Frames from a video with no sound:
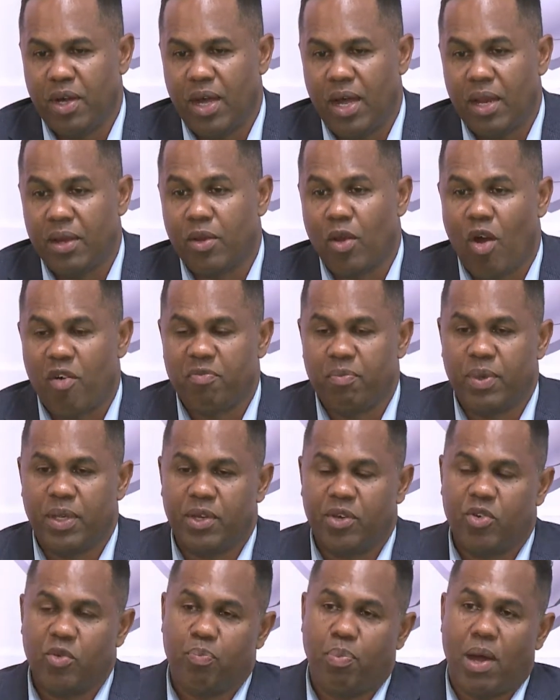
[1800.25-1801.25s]
and
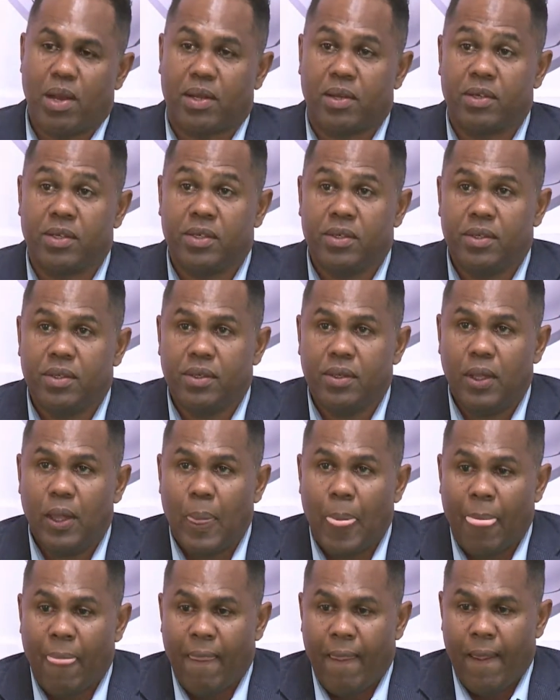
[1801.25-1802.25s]
government to partner.
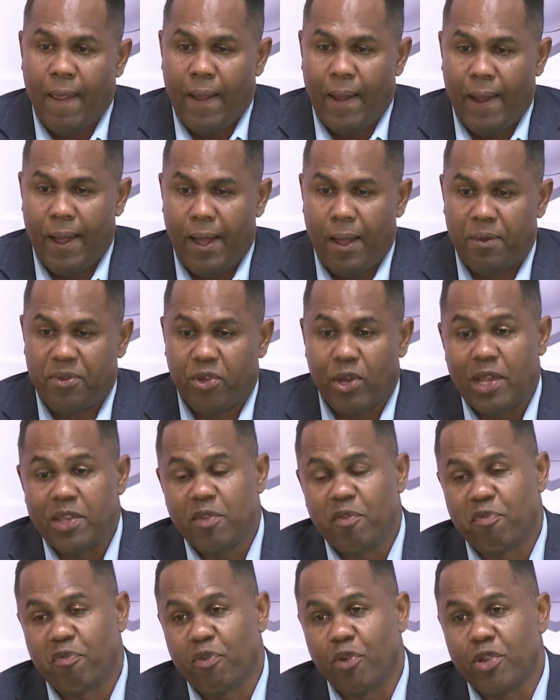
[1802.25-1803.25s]
So that's
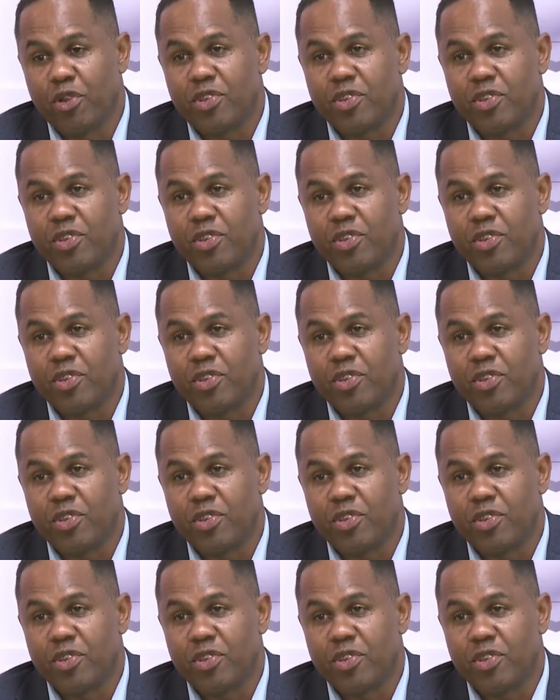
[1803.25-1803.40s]
the first